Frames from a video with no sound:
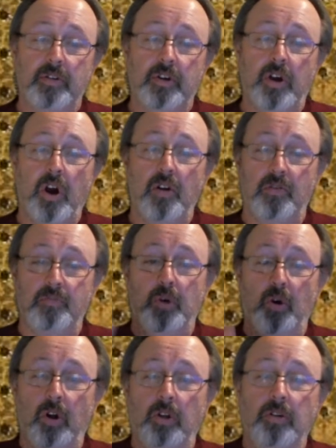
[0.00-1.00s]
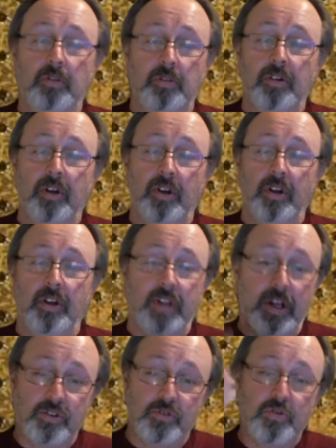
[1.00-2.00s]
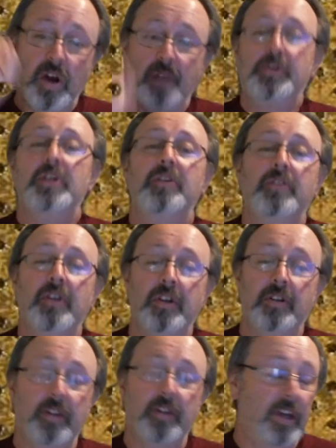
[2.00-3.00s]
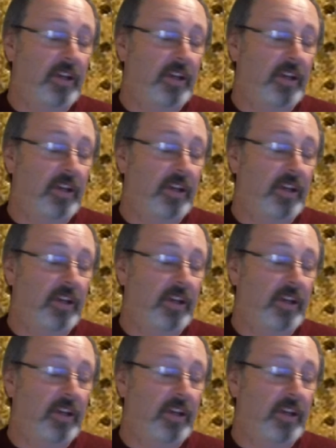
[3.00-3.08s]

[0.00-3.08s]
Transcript: curveball that drops into the